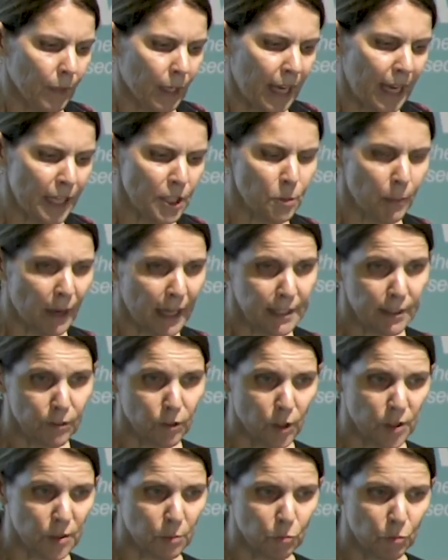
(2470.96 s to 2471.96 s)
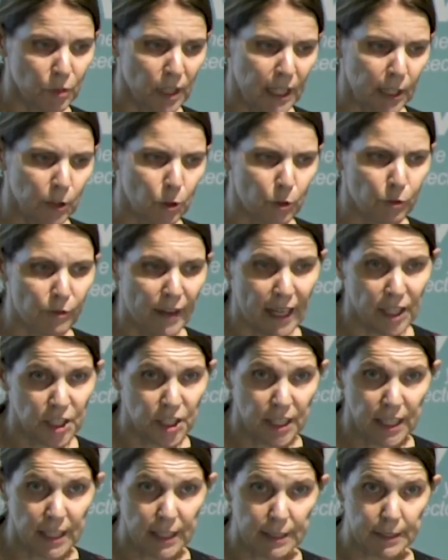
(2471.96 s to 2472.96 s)
Headspace have got some really good fact
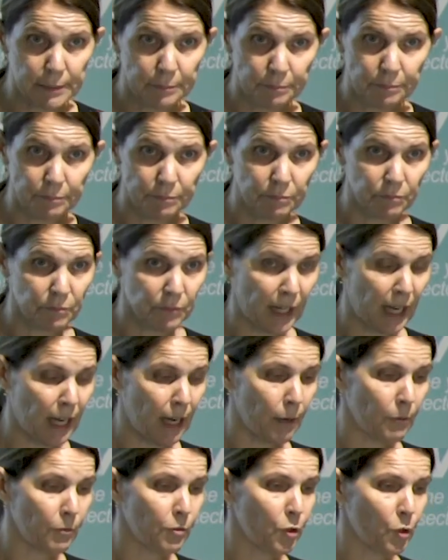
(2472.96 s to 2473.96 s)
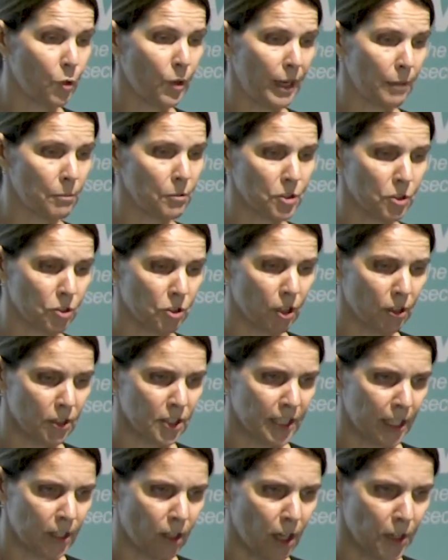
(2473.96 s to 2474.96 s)
sheets for Aboriginal and Torres
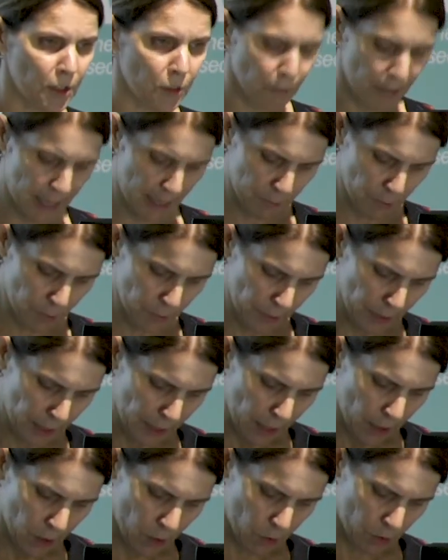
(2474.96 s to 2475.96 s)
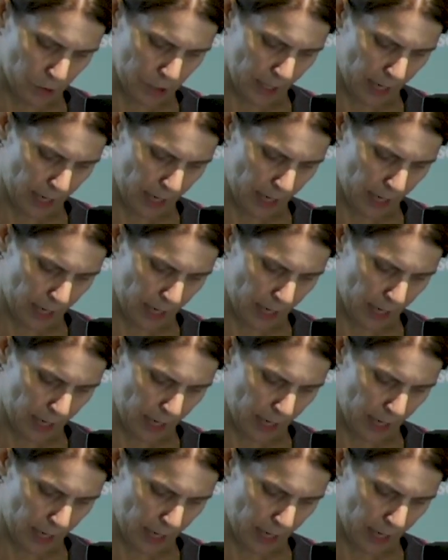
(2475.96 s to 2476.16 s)
Strait Islander people called